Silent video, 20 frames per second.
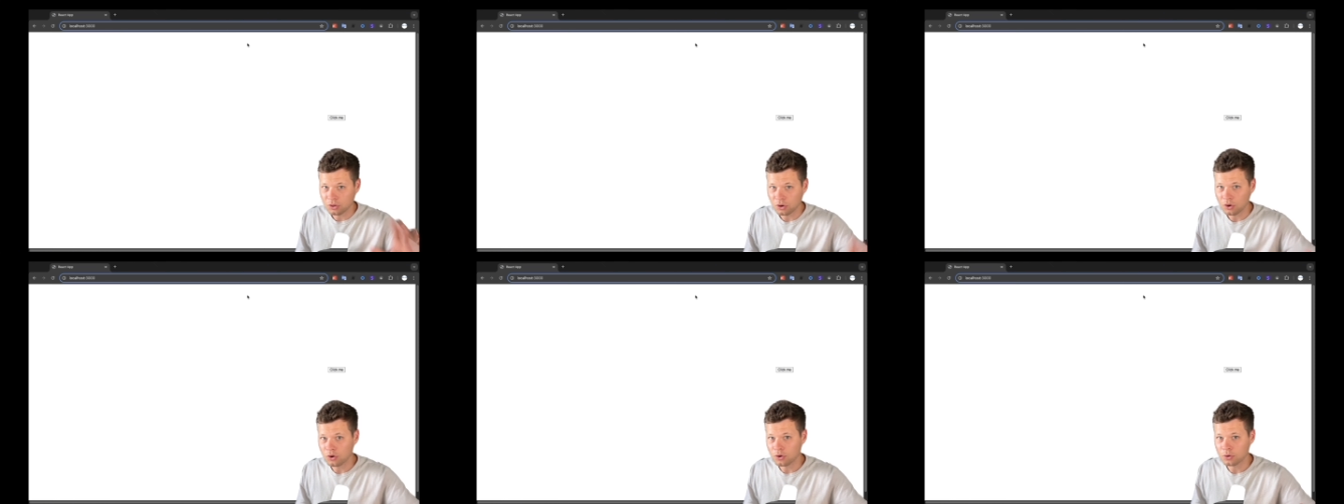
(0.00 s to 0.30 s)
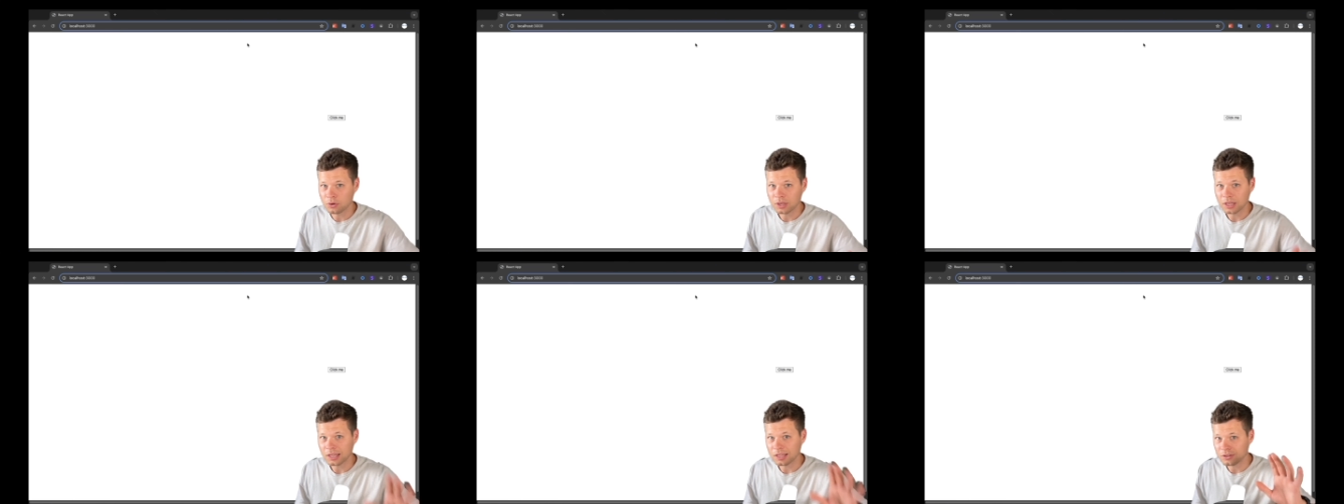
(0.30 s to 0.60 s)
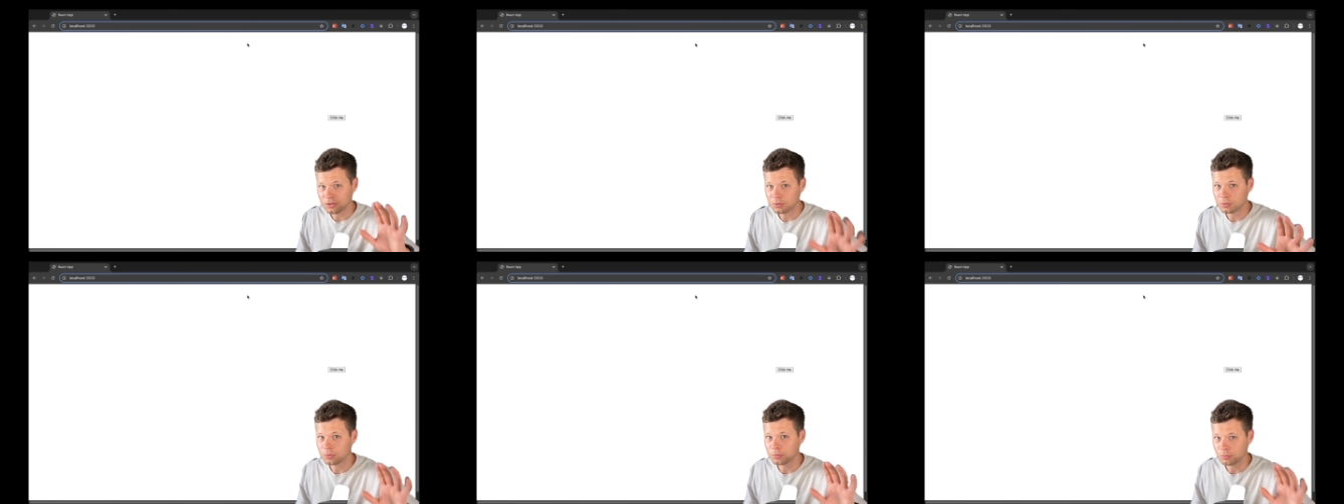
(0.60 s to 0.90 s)
code
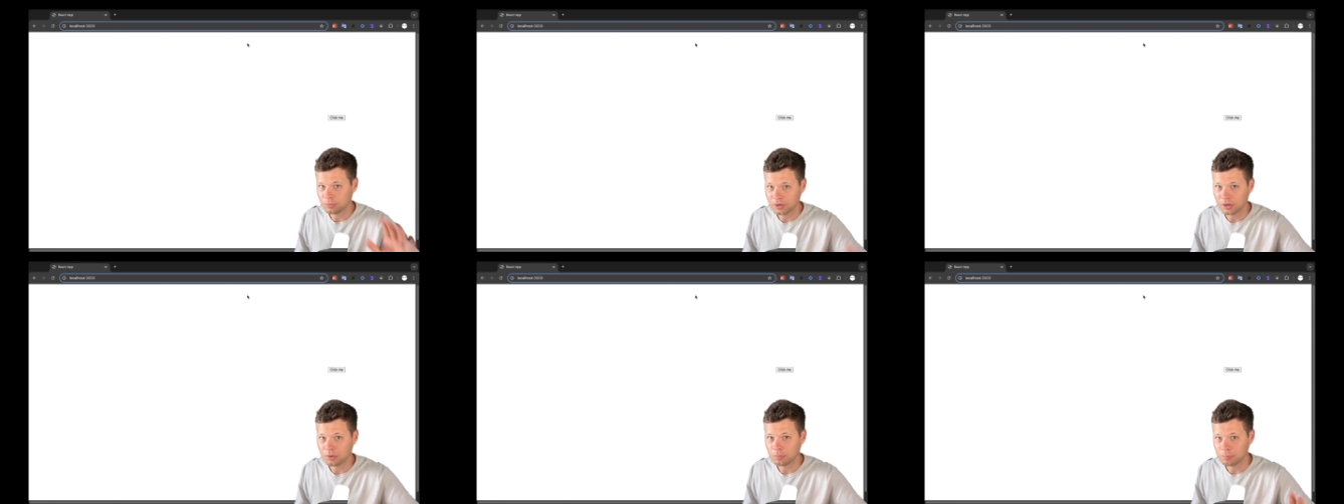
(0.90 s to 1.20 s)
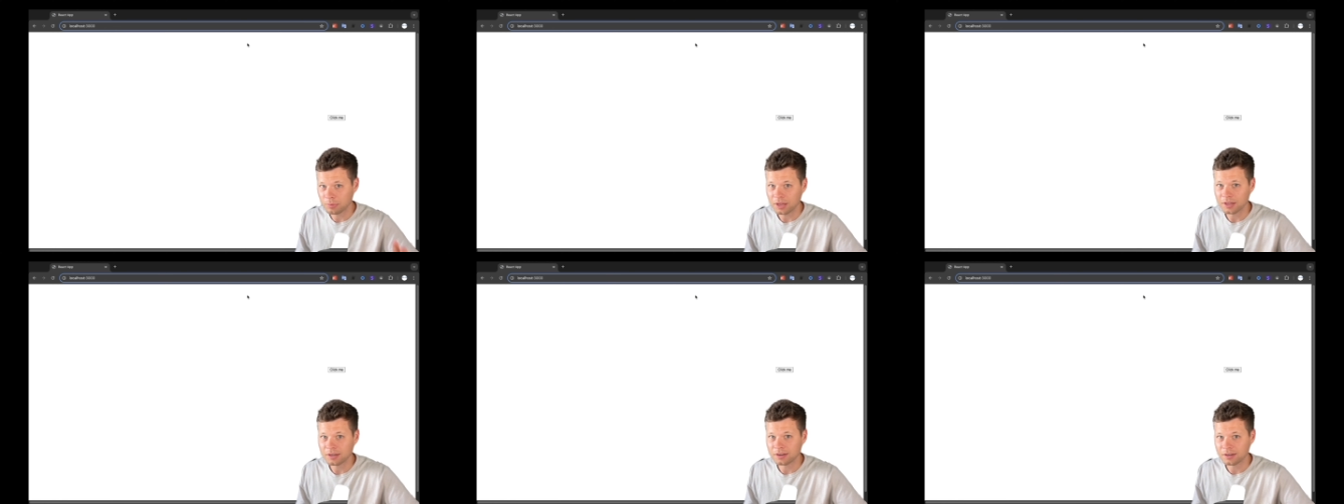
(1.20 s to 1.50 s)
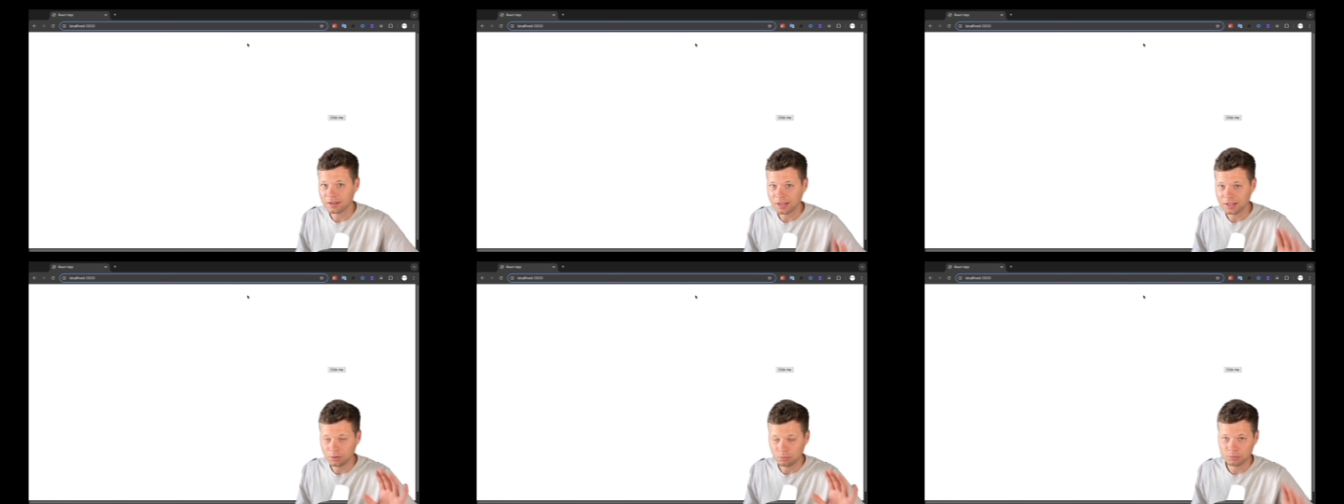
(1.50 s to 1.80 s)
into a real
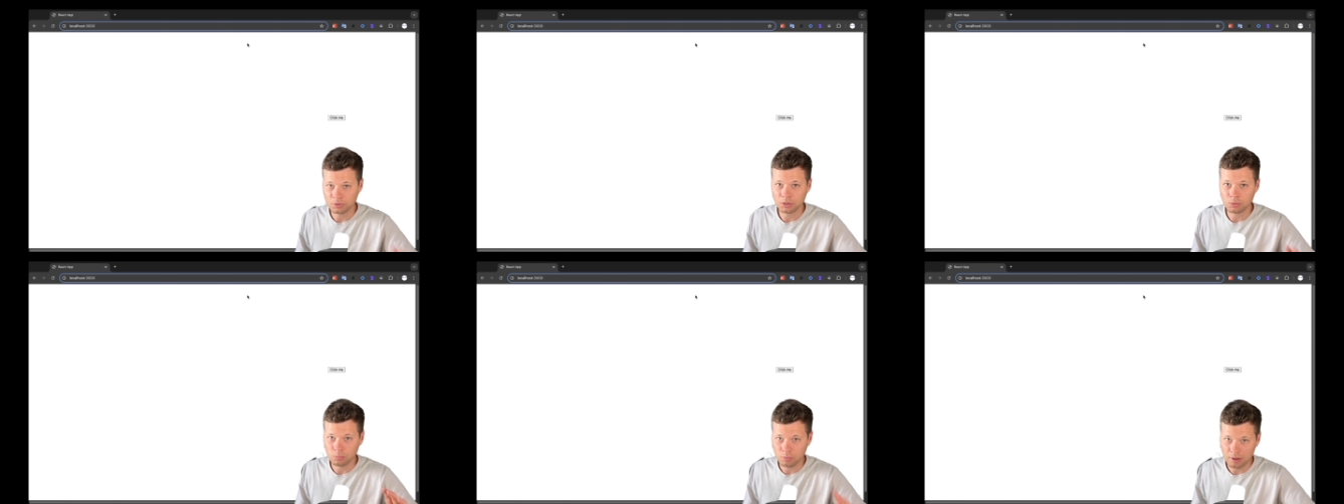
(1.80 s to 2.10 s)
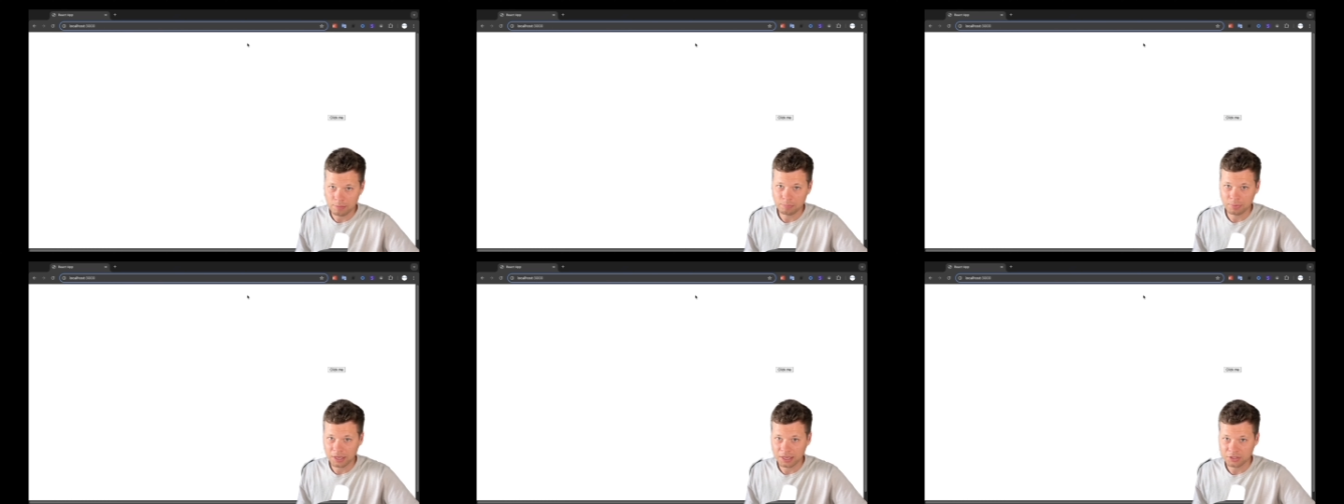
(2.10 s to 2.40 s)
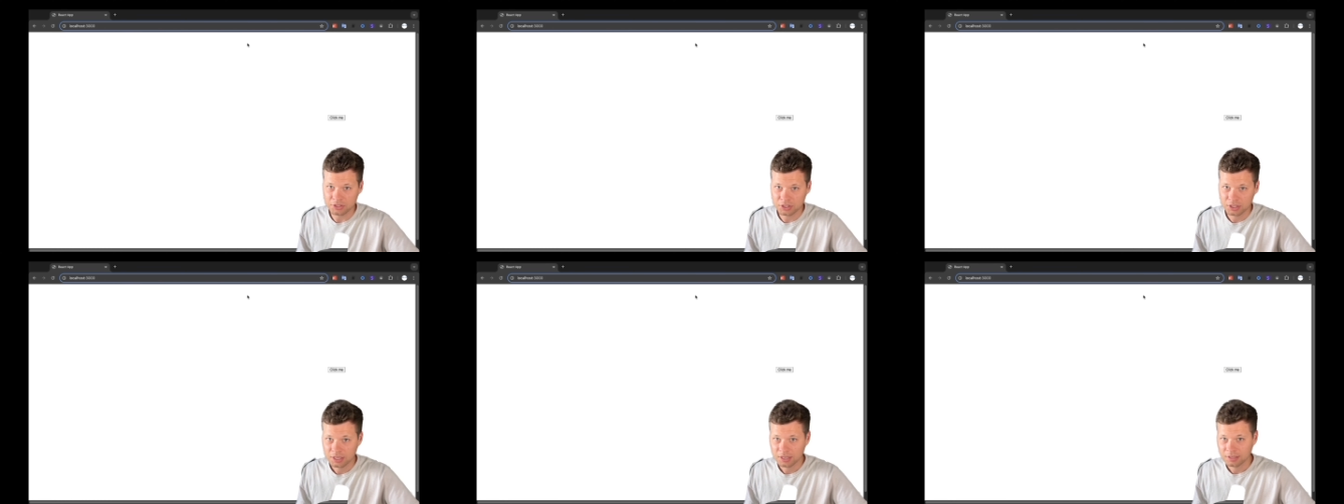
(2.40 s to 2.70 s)
button and a real web
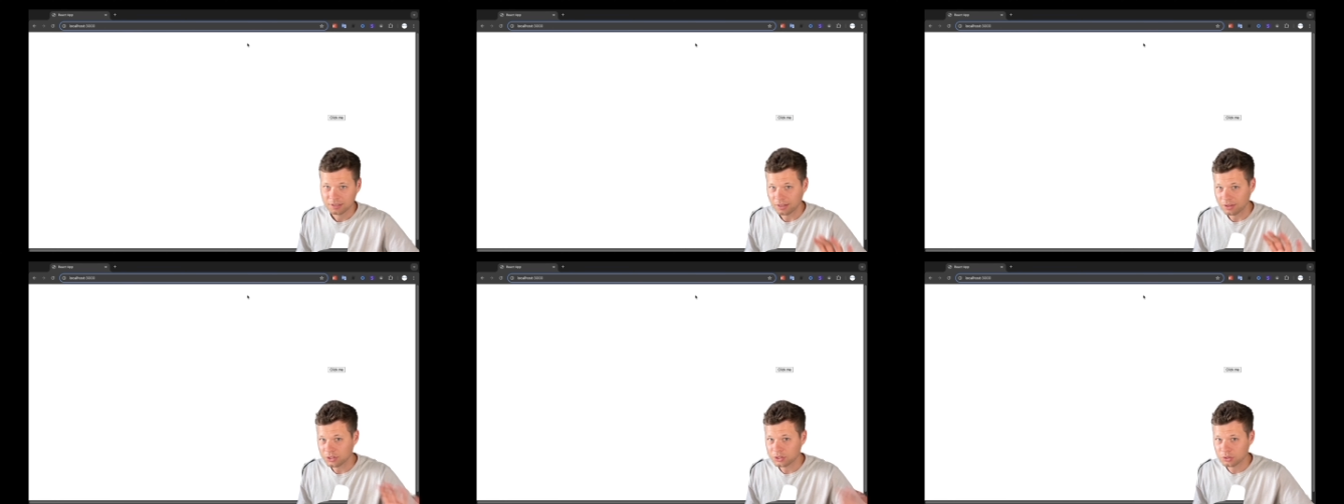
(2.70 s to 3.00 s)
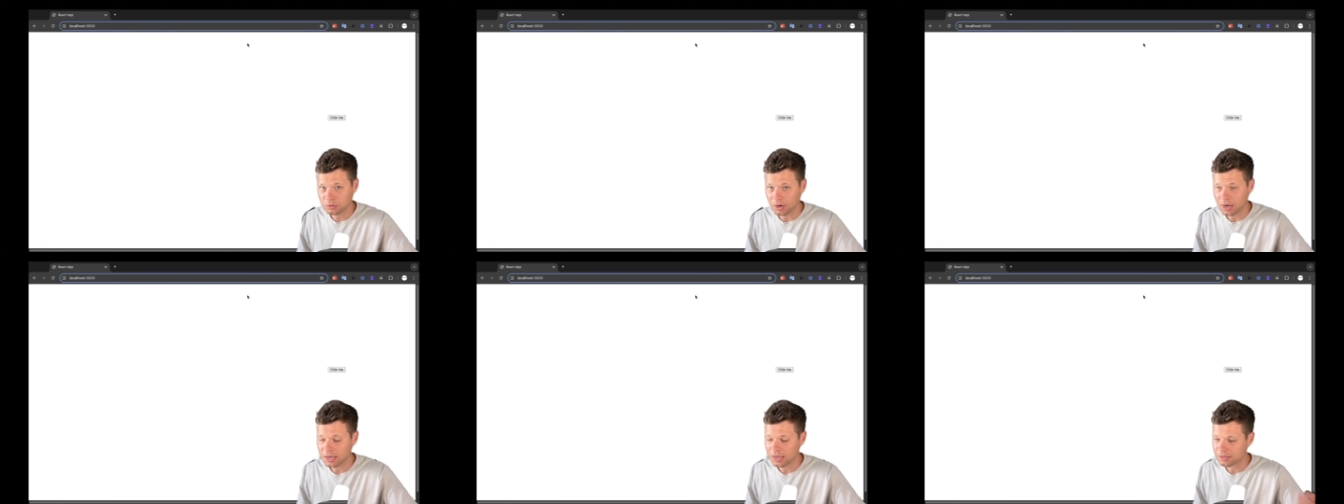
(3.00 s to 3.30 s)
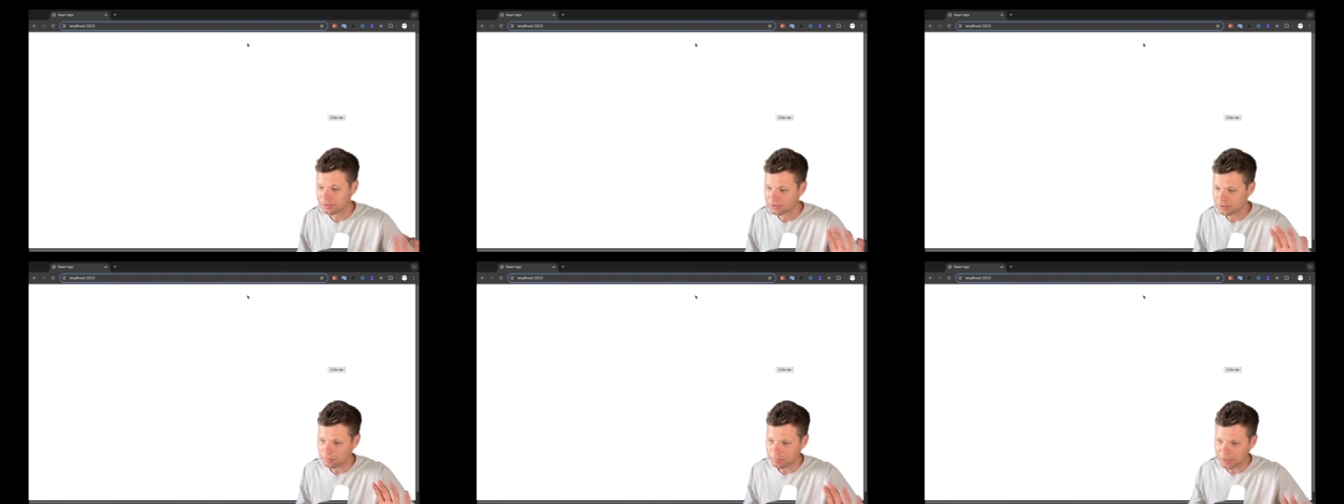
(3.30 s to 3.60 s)
page. Now let's try
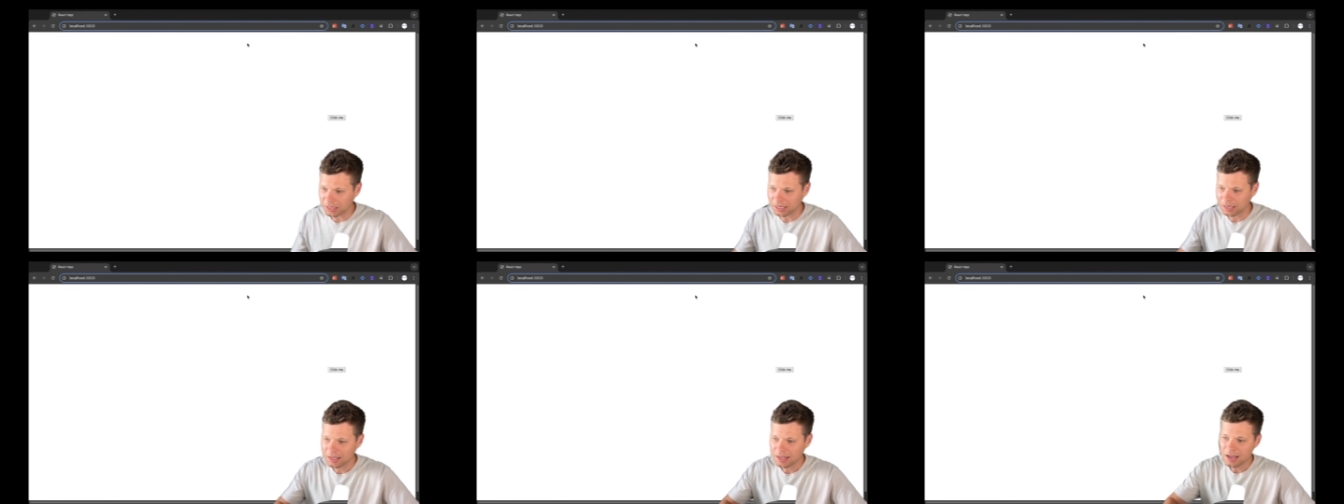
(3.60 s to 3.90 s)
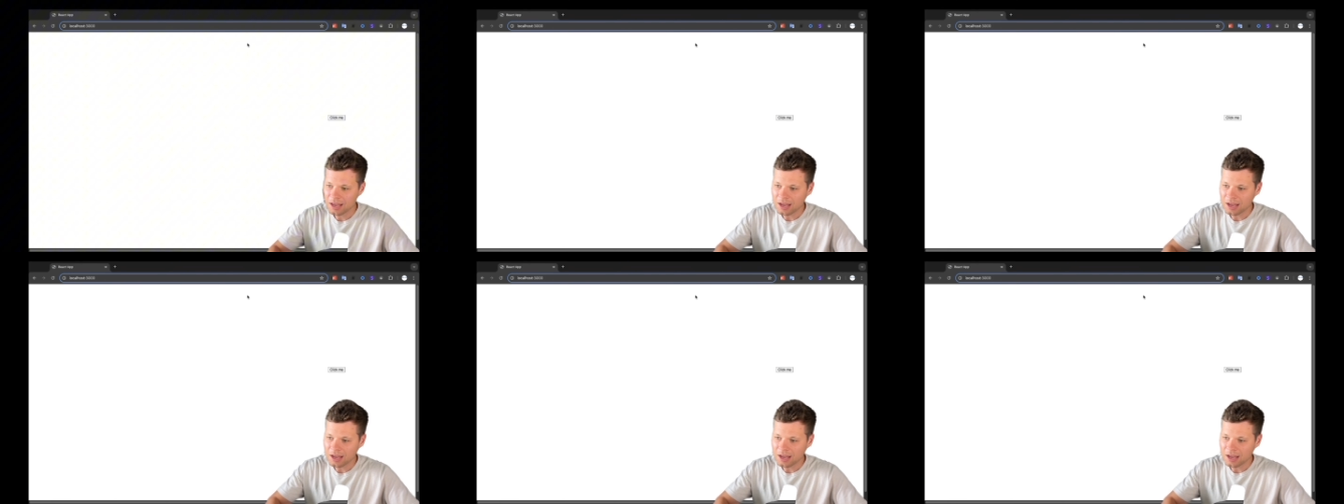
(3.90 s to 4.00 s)
something